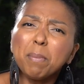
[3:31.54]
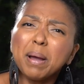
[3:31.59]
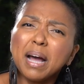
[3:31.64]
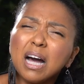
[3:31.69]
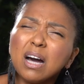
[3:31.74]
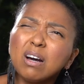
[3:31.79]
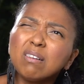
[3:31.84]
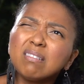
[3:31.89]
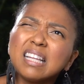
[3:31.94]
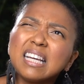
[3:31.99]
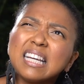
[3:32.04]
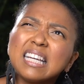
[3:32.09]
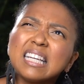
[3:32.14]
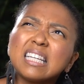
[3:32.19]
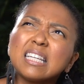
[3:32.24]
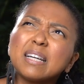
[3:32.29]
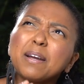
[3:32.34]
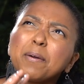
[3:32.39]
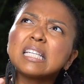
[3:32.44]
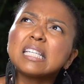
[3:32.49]
about
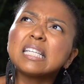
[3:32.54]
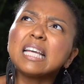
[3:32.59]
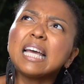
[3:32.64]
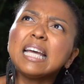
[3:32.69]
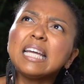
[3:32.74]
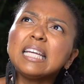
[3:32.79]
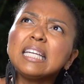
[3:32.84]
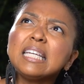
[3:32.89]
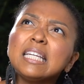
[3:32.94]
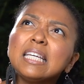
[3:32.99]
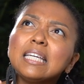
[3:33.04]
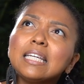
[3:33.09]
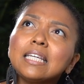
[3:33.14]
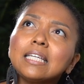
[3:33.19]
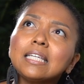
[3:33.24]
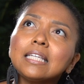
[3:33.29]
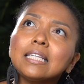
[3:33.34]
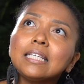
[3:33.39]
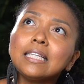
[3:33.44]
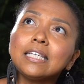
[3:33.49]
like 10
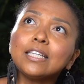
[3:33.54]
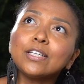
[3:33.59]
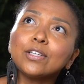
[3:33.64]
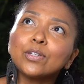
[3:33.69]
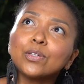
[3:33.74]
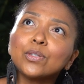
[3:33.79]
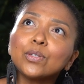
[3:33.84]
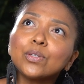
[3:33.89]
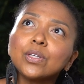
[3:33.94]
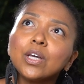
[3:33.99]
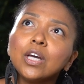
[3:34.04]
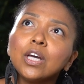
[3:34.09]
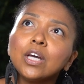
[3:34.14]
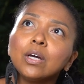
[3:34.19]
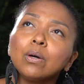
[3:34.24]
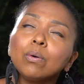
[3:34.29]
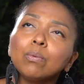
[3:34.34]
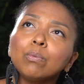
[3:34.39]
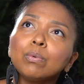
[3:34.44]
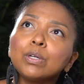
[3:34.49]
years,
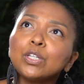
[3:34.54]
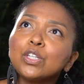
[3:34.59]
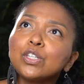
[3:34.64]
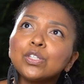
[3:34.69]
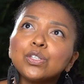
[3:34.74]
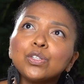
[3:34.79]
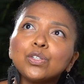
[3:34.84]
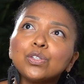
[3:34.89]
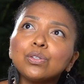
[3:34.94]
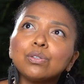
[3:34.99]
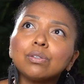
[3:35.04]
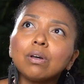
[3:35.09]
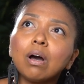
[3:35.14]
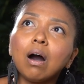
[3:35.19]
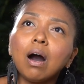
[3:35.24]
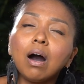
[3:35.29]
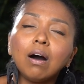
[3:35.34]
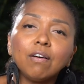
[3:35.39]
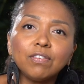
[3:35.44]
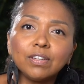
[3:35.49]
which is
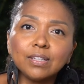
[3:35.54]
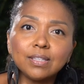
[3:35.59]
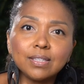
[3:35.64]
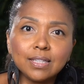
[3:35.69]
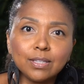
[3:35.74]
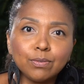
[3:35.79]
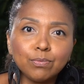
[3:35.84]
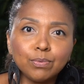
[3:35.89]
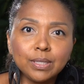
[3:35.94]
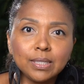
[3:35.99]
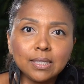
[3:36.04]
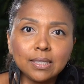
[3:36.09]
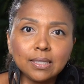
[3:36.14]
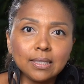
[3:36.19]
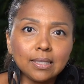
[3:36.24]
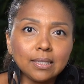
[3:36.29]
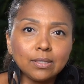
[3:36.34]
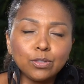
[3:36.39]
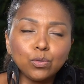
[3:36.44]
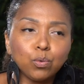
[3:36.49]
obviously
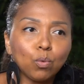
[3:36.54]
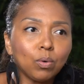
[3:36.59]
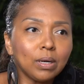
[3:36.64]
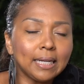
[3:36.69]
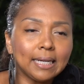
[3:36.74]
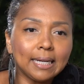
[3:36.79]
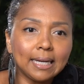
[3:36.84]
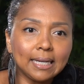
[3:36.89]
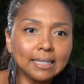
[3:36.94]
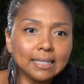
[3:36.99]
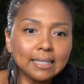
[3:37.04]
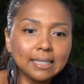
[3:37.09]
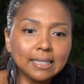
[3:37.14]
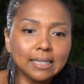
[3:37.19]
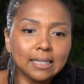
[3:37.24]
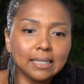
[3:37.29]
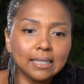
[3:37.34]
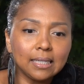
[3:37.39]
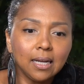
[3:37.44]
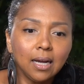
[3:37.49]
recently,
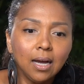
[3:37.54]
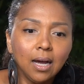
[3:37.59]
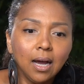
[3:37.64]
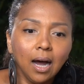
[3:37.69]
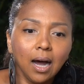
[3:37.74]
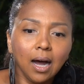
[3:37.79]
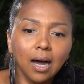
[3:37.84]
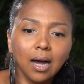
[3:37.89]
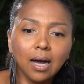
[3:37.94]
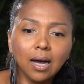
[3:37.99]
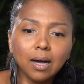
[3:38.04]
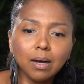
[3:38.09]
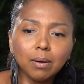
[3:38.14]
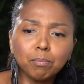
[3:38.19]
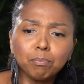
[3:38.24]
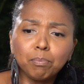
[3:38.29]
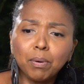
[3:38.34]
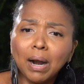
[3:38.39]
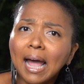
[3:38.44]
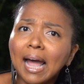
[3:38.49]
2019,
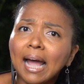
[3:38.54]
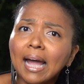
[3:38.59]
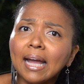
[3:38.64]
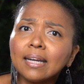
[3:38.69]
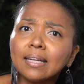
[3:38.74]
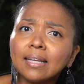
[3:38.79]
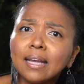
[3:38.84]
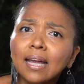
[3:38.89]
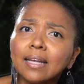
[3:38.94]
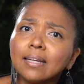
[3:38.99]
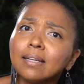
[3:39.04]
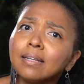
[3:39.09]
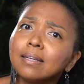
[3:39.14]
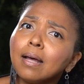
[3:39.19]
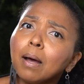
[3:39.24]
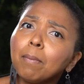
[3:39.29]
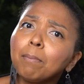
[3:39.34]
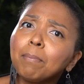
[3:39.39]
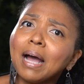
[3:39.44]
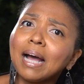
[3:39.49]
Brad ended
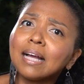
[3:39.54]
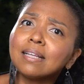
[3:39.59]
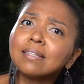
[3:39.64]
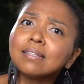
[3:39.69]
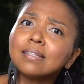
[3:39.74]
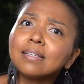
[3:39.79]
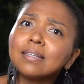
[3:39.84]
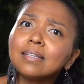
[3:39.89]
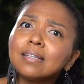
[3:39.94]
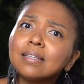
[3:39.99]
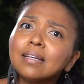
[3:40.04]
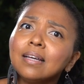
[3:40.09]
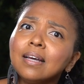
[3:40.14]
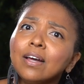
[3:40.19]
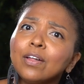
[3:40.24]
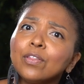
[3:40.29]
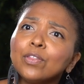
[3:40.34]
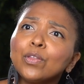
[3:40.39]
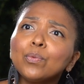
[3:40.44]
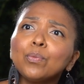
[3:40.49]
up passing
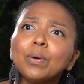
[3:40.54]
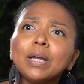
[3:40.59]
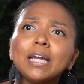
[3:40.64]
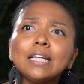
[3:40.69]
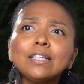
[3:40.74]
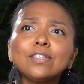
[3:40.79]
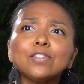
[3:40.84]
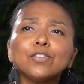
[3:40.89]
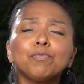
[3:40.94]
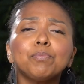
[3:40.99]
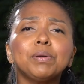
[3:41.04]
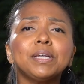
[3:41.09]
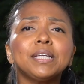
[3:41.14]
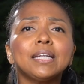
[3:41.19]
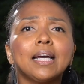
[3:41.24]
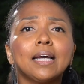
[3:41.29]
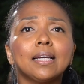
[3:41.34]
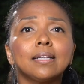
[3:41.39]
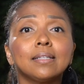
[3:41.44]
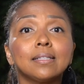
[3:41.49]
the reins of being
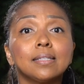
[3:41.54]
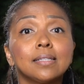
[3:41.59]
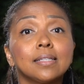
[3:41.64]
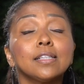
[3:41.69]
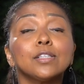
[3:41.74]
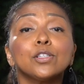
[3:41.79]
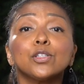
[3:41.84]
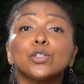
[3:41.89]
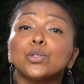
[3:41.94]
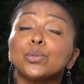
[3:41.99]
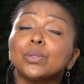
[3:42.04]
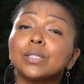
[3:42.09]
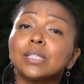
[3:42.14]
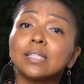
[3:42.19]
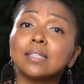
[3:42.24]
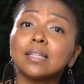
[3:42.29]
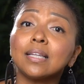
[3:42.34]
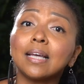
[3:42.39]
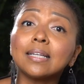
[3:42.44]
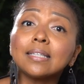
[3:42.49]
head distiller to a
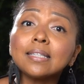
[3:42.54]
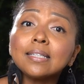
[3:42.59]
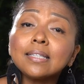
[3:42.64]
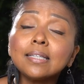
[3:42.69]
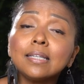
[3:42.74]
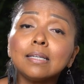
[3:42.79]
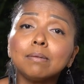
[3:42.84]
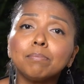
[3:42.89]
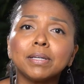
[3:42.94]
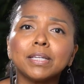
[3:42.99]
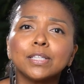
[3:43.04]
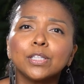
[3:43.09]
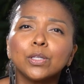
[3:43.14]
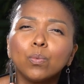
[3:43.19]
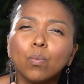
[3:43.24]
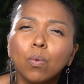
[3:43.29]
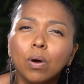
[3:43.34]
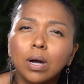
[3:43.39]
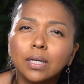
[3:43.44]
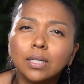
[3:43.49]
selected team because he
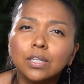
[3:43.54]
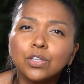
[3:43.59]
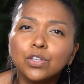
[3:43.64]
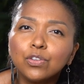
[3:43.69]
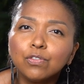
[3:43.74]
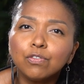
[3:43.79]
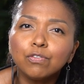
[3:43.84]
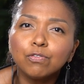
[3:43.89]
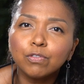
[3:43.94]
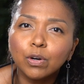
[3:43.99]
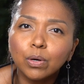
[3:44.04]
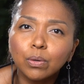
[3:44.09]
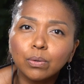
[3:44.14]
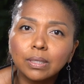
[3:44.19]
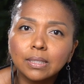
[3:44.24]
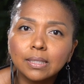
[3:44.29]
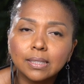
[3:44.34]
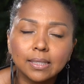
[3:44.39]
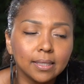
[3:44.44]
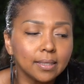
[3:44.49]
wanted to
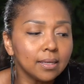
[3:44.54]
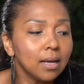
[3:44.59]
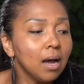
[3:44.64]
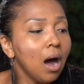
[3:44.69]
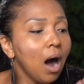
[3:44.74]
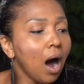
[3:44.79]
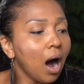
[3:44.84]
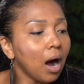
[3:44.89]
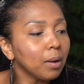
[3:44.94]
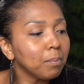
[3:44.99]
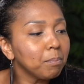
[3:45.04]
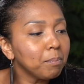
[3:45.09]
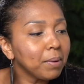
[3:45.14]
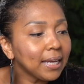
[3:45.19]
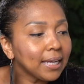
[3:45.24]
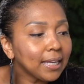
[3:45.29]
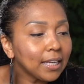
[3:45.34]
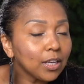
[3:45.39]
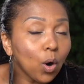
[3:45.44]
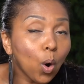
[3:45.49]
focus in on
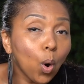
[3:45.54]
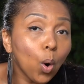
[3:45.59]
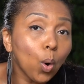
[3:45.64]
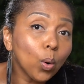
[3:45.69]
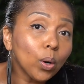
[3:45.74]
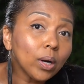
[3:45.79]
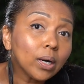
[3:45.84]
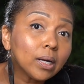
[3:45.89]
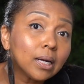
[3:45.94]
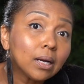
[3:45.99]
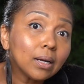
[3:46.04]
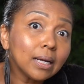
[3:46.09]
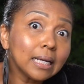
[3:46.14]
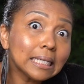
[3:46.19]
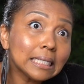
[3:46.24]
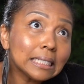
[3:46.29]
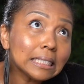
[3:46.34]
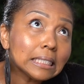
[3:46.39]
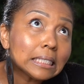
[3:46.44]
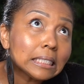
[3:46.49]
making
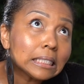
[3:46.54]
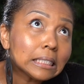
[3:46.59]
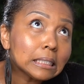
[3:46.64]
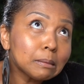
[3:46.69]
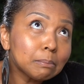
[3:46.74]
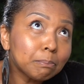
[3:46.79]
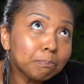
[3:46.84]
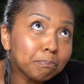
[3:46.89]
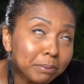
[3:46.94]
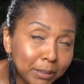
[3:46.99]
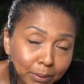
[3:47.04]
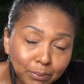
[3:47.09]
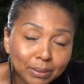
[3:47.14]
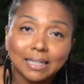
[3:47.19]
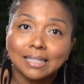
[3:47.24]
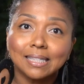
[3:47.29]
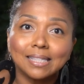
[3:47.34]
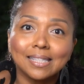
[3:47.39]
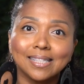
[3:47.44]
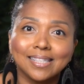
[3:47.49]
Oregon
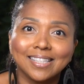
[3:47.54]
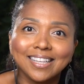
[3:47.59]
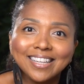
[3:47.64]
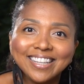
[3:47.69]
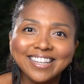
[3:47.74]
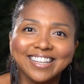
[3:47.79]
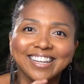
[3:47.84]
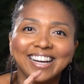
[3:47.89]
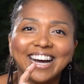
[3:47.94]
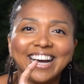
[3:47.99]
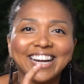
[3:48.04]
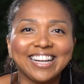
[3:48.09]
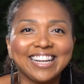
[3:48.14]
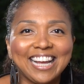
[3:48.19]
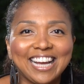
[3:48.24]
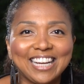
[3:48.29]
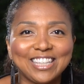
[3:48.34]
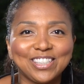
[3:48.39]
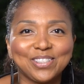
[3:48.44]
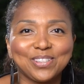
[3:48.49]
Spirits a
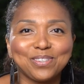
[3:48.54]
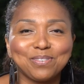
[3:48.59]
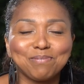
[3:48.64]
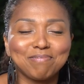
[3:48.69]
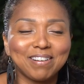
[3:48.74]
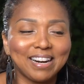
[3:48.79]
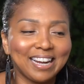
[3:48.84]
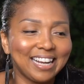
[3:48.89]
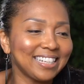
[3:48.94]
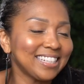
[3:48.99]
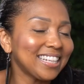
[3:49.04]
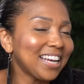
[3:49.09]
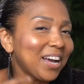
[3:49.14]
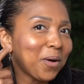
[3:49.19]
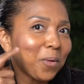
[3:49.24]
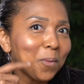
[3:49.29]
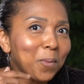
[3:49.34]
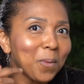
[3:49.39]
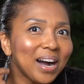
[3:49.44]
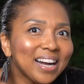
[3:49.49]
national brand.
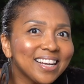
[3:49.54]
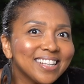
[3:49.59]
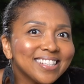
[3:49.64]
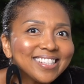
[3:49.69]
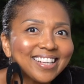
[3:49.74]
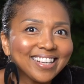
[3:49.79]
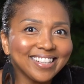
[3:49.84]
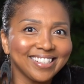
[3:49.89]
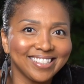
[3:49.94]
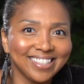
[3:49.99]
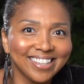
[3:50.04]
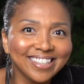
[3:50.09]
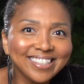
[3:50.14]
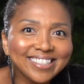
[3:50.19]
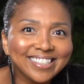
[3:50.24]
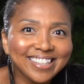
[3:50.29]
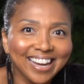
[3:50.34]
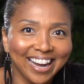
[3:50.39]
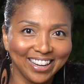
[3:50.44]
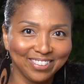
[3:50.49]
Why is that
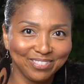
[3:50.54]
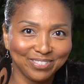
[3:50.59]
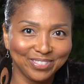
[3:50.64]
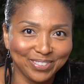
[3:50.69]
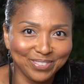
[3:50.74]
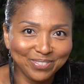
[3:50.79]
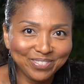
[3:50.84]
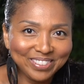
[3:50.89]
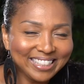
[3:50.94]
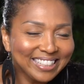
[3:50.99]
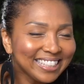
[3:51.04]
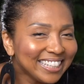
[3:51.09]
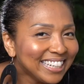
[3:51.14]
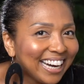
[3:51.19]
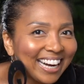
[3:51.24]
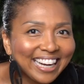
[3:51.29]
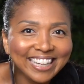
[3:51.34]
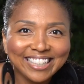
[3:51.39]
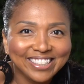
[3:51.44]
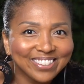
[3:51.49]
tongue tied for me?
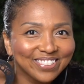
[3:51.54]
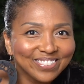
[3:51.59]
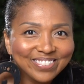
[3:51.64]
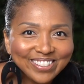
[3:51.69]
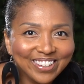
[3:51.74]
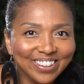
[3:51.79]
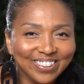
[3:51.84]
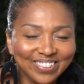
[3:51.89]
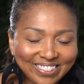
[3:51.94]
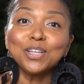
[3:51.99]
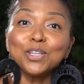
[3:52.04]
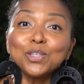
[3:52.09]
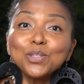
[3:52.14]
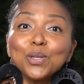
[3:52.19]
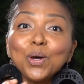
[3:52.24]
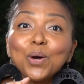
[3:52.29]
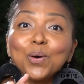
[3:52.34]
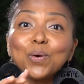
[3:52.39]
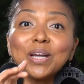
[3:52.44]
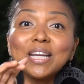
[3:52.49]
I don't know.
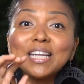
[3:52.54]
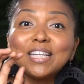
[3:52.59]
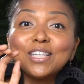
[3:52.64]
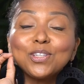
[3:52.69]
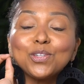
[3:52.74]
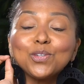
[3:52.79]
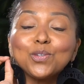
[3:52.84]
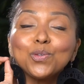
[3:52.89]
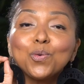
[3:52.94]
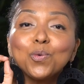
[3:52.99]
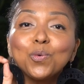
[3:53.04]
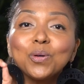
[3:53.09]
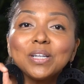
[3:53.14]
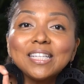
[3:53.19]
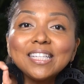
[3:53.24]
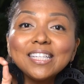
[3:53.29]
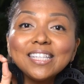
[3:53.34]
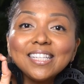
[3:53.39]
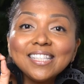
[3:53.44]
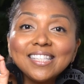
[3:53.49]
So in
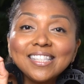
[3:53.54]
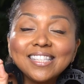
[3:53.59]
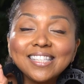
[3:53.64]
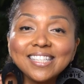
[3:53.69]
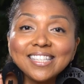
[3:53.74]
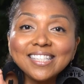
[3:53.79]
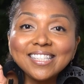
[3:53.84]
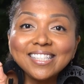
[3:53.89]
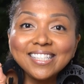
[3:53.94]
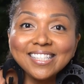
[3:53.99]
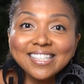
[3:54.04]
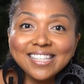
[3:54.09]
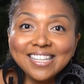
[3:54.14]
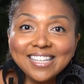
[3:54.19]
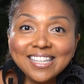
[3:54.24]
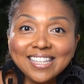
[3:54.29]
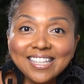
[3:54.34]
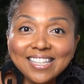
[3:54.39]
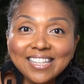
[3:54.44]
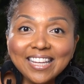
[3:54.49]

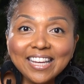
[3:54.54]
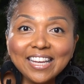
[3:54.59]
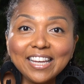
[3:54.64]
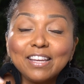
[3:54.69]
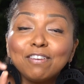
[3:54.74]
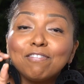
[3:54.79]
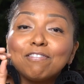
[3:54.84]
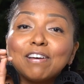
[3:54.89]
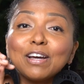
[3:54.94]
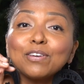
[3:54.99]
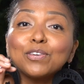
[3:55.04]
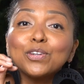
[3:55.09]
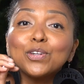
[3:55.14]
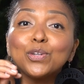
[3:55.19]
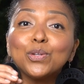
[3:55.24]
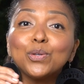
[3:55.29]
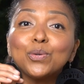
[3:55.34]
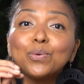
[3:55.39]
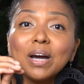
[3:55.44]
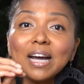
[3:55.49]
2016, he found a
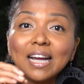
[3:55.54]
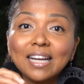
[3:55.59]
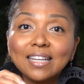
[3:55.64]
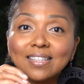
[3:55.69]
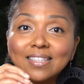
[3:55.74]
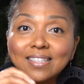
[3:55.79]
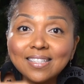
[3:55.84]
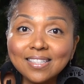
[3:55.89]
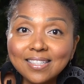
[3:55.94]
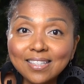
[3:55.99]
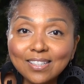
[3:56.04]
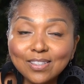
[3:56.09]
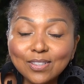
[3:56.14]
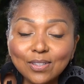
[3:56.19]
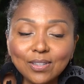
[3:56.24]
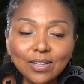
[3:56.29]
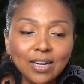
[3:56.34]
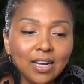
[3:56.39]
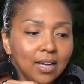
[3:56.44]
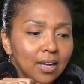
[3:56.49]
new head
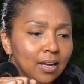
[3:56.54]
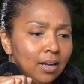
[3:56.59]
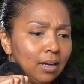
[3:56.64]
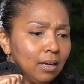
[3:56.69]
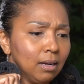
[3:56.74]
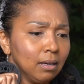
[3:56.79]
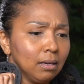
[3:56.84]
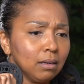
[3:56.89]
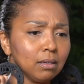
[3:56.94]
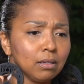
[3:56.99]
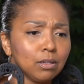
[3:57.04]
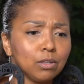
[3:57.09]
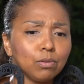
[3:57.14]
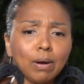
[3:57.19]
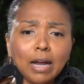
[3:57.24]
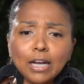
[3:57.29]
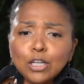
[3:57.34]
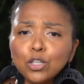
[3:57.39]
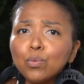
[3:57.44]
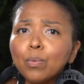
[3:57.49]
distiller,
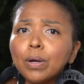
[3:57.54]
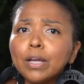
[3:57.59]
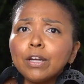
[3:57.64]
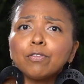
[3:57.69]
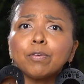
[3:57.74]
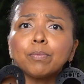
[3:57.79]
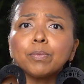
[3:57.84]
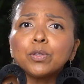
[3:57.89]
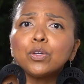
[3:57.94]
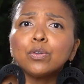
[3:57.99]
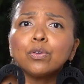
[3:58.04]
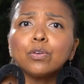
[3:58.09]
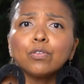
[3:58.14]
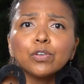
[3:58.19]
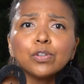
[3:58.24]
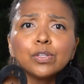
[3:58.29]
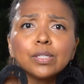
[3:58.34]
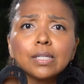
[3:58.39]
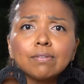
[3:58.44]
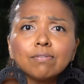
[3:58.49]
graduated from the
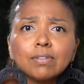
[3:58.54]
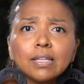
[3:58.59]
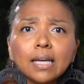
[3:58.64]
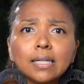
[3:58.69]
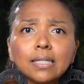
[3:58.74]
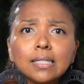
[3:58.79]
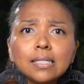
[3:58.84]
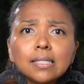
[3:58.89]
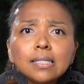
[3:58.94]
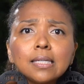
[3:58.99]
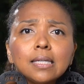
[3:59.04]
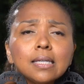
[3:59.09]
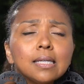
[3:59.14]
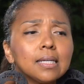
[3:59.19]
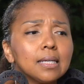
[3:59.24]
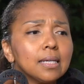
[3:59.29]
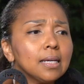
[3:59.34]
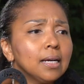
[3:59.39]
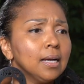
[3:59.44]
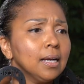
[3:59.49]
University of
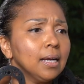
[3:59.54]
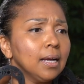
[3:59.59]
Tennessee,